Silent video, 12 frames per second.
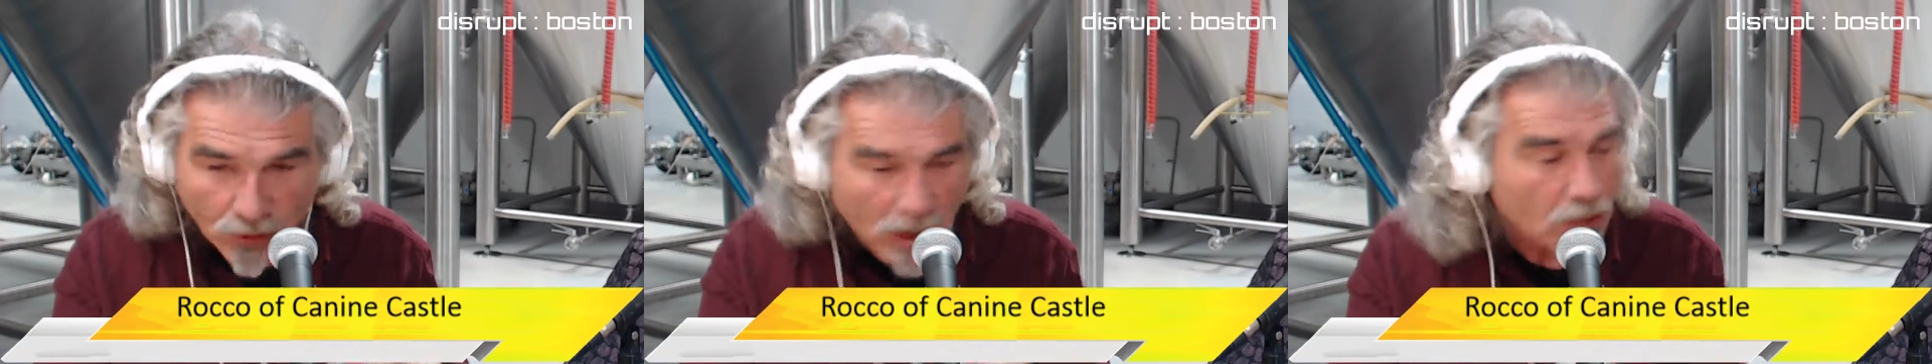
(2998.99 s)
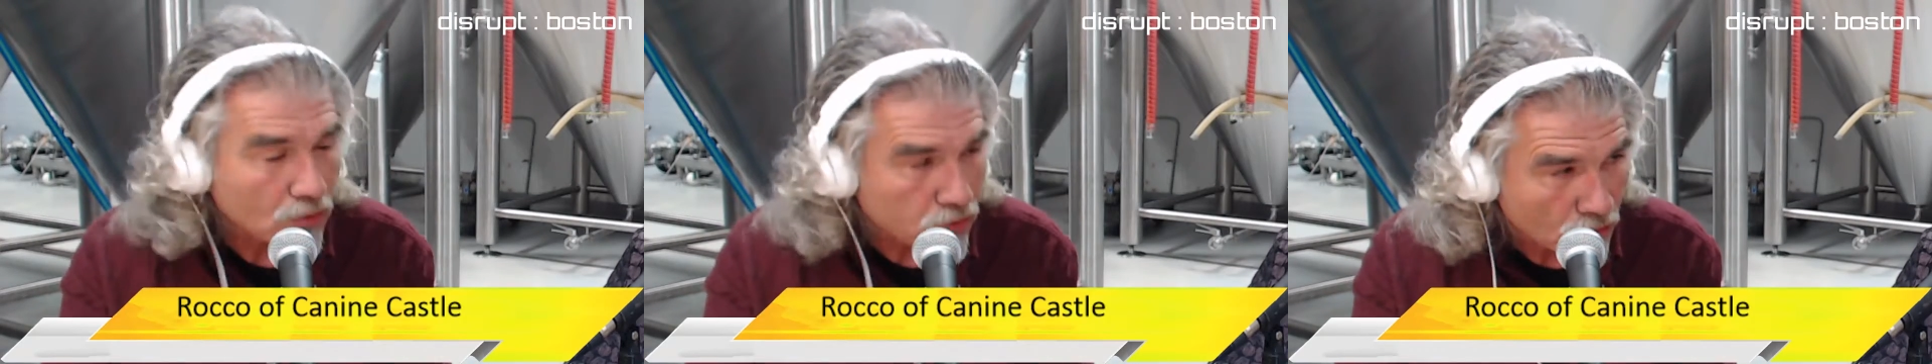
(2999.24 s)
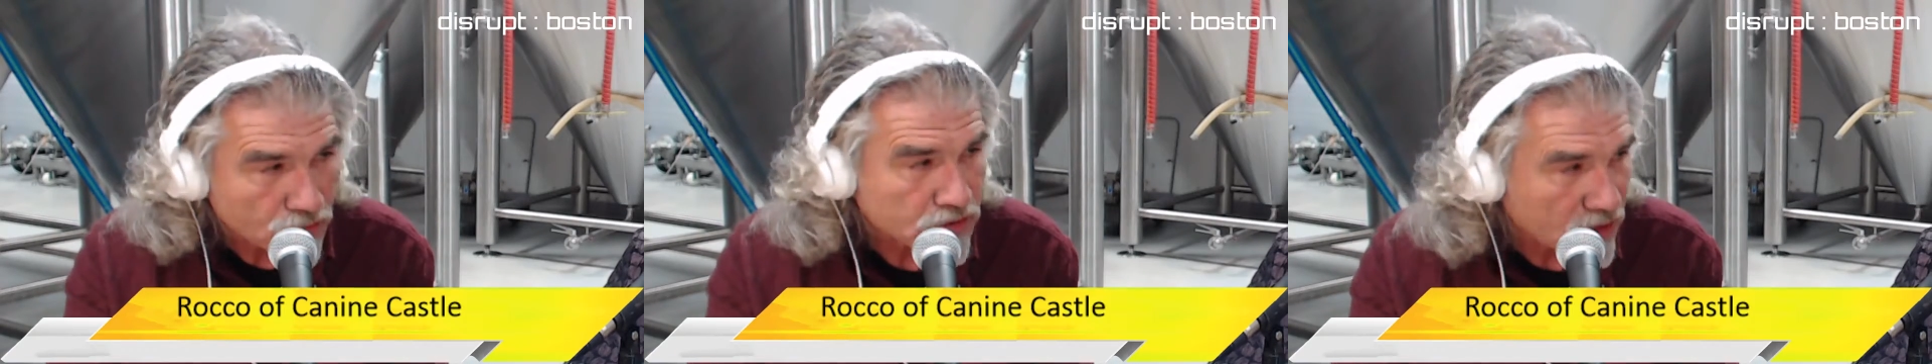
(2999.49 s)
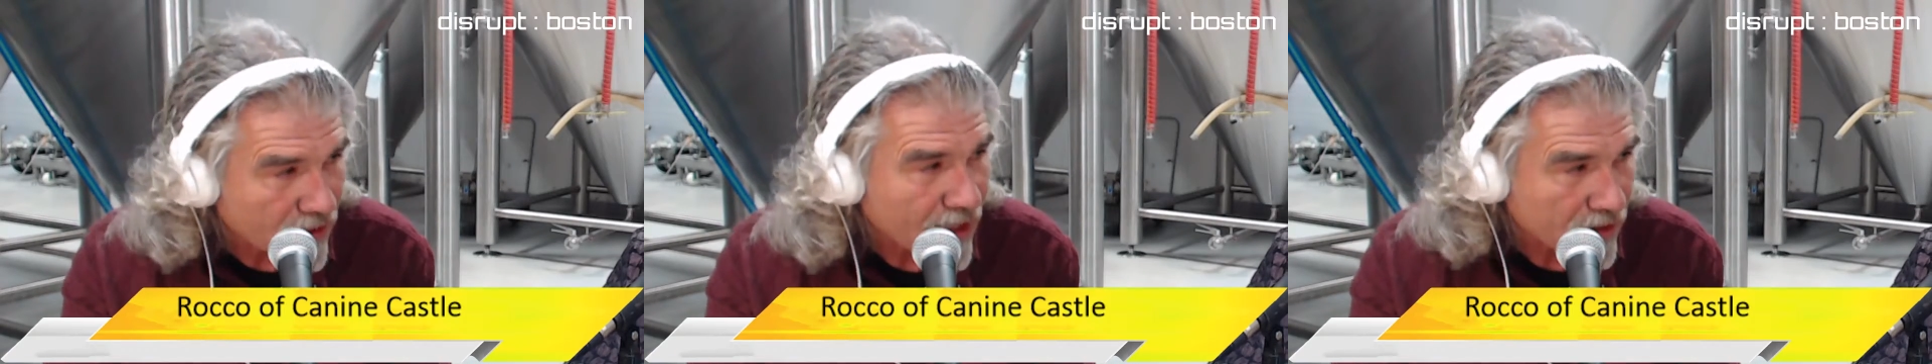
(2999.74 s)
or how close
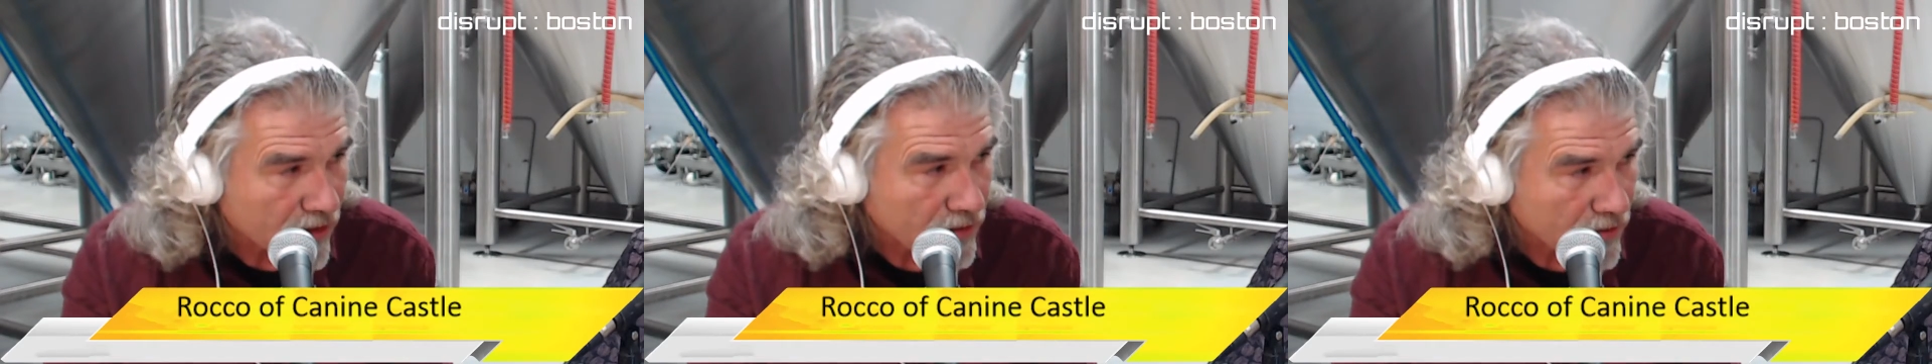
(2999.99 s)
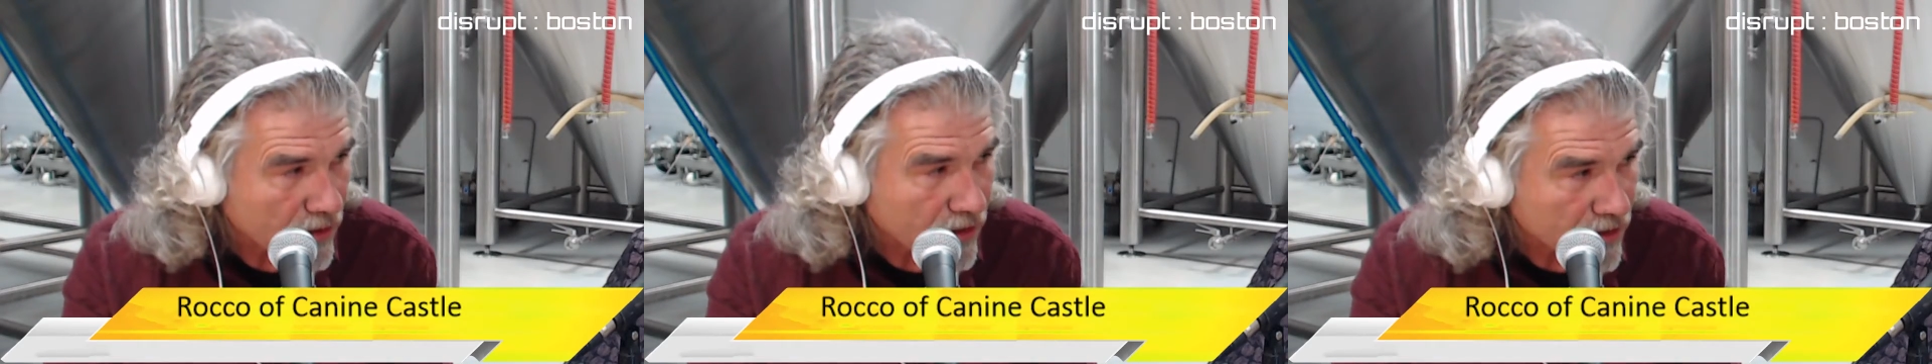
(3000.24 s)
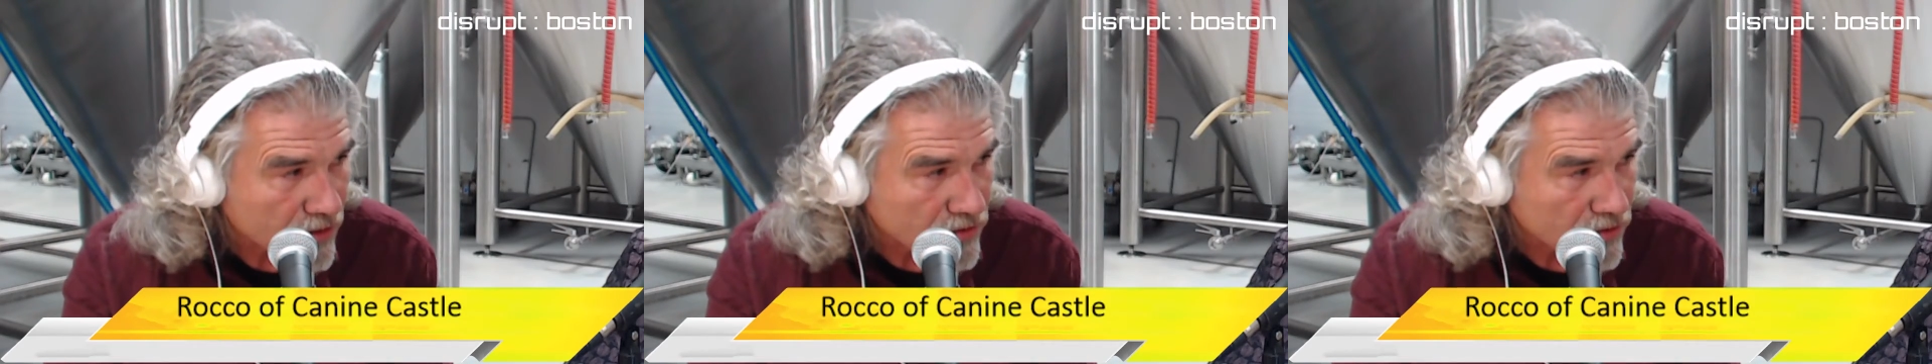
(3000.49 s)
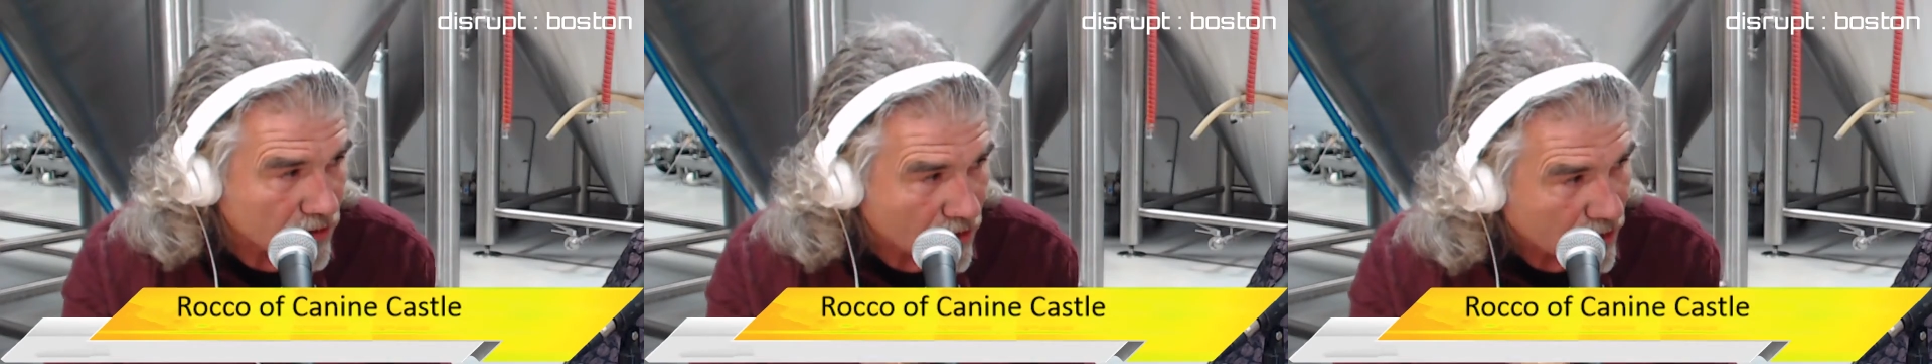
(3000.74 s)
to that it
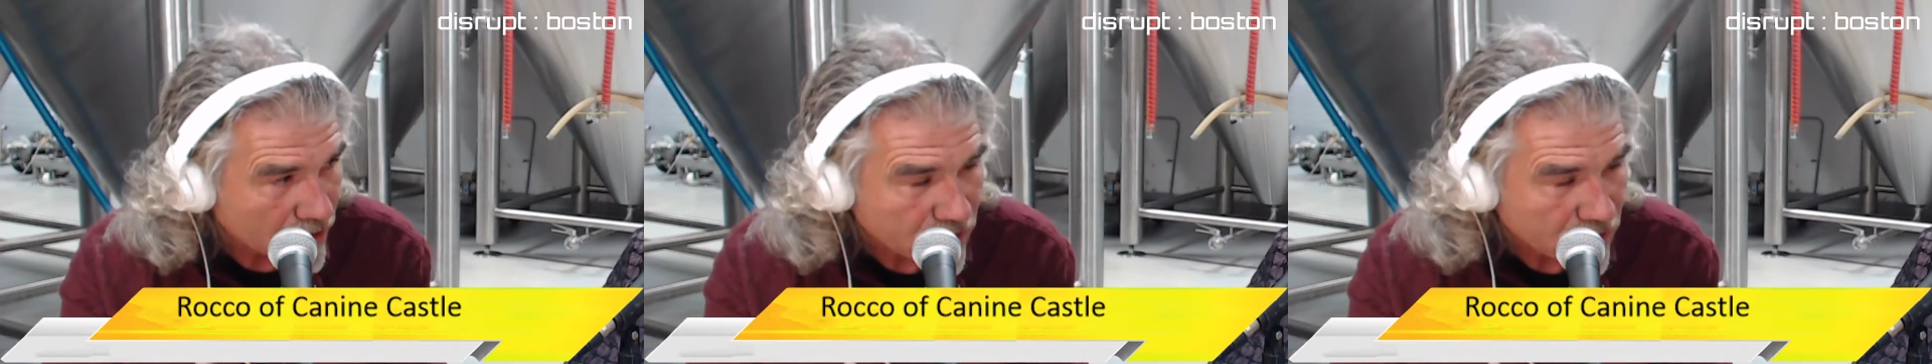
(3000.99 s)
is in the